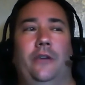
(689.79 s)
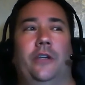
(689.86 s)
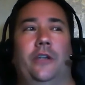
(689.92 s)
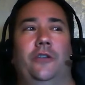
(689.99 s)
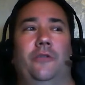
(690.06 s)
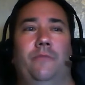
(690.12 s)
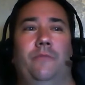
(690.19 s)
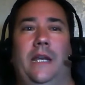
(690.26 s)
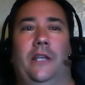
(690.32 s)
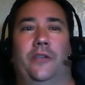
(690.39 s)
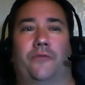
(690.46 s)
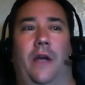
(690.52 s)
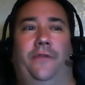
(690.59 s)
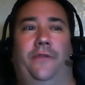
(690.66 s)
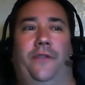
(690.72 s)
You could do the
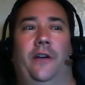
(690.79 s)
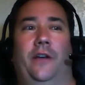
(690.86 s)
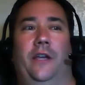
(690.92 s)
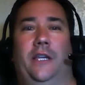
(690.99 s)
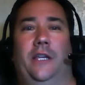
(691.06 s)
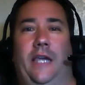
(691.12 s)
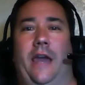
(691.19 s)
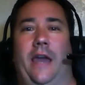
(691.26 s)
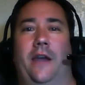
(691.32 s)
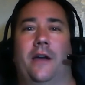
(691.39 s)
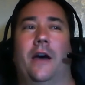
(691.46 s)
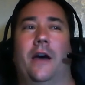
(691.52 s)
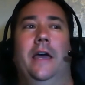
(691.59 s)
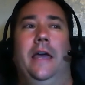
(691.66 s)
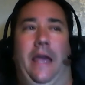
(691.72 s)
meetings right there in
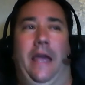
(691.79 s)
Canada